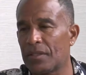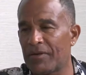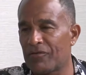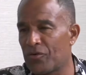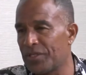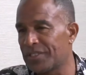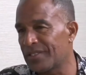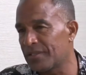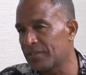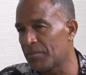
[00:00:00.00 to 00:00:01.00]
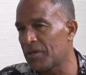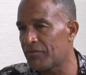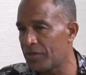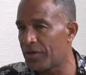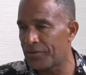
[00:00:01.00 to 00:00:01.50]
Some have green skin, some
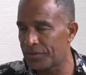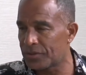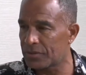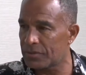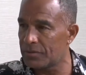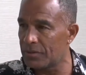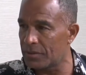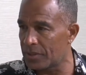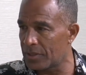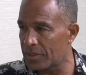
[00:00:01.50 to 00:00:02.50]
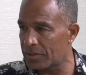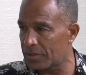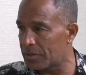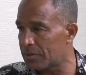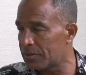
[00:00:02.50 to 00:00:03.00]
have the orange looking color
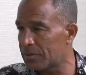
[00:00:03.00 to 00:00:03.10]
skin.